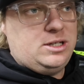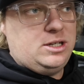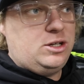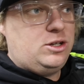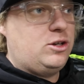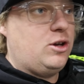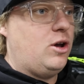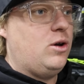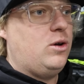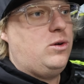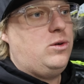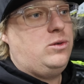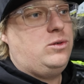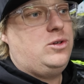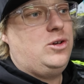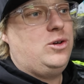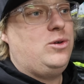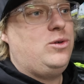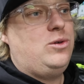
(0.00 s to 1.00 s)
to go
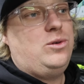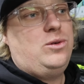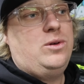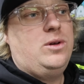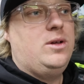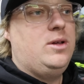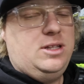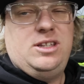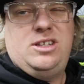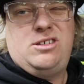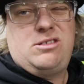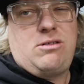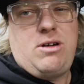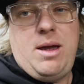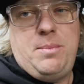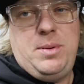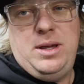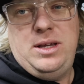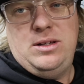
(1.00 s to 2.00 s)
to the
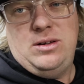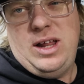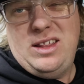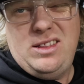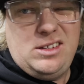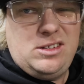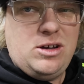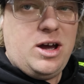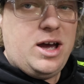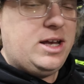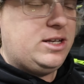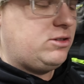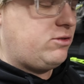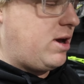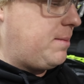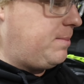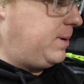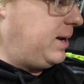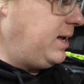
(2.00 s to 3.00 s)
scrappy, like the tire
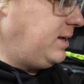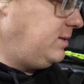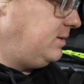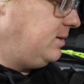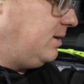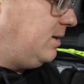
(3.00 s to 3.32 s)
scrap place,